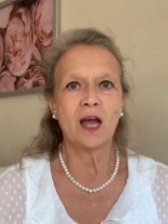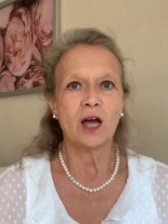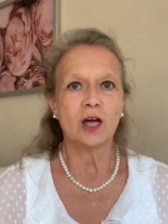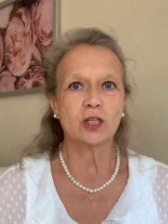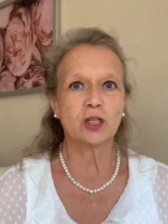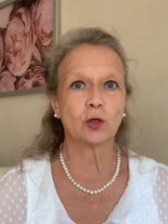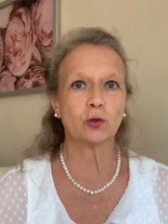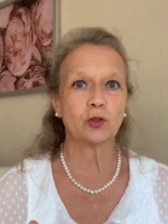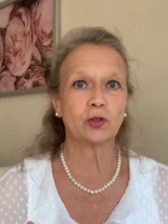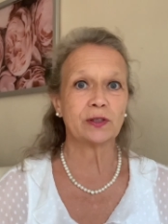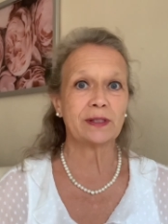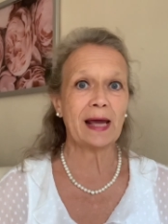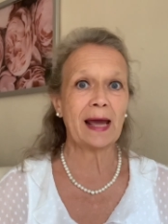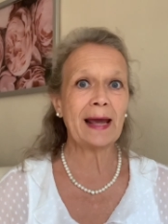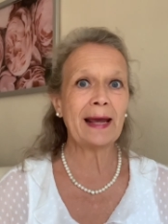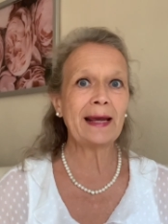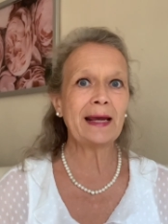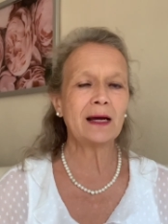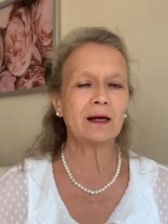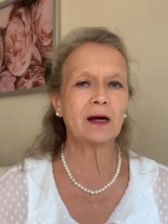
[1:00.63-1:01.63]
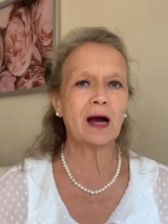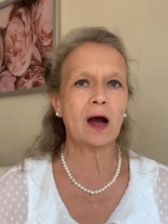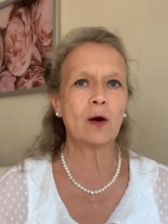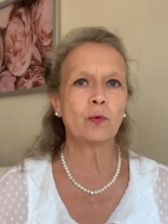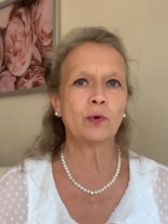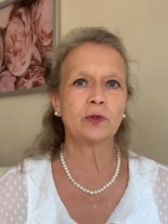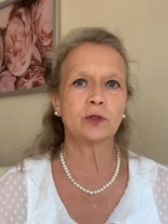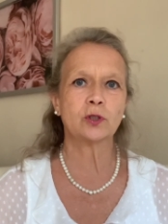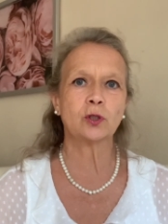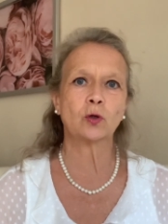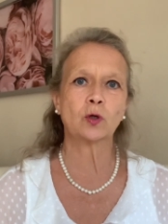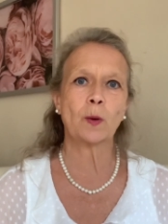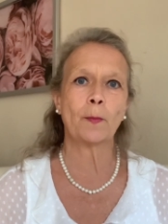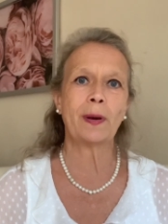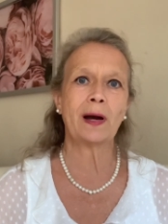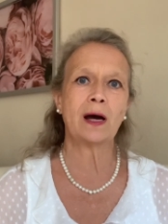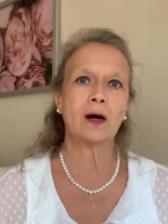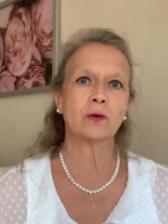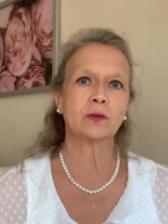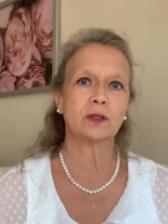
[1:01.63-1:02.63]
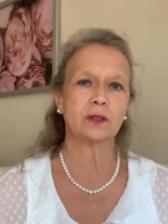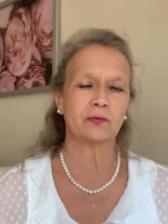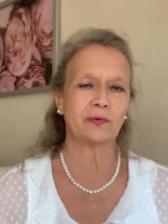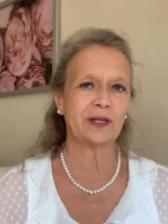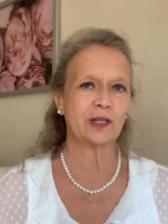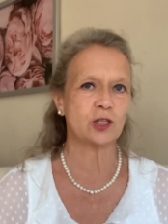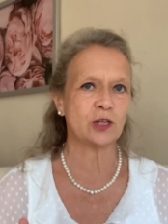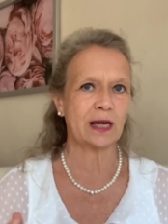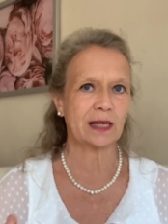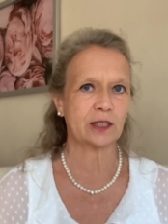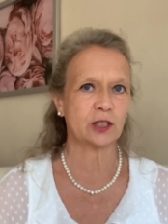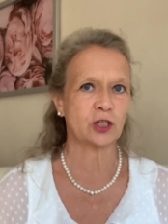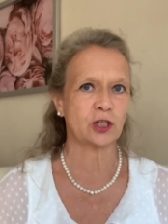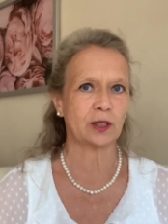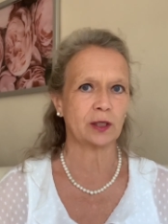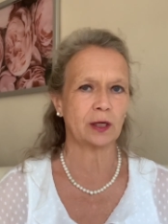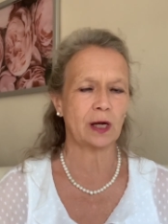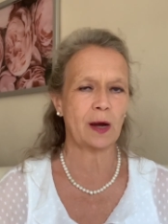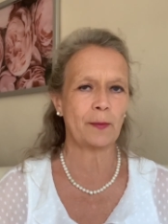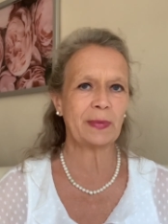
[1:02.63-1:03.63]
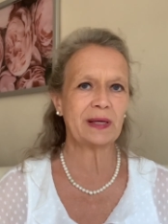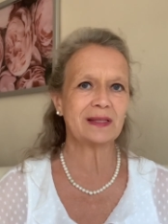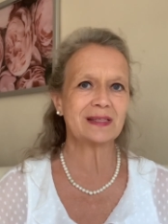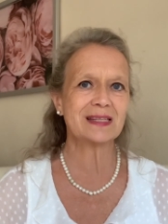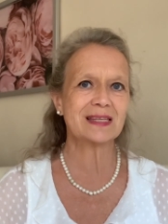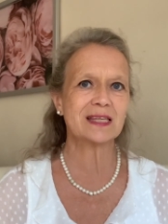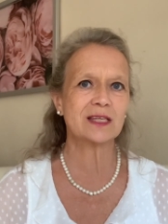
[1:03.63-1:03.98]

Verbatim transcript: So today I want to talk about rejection. I mean, this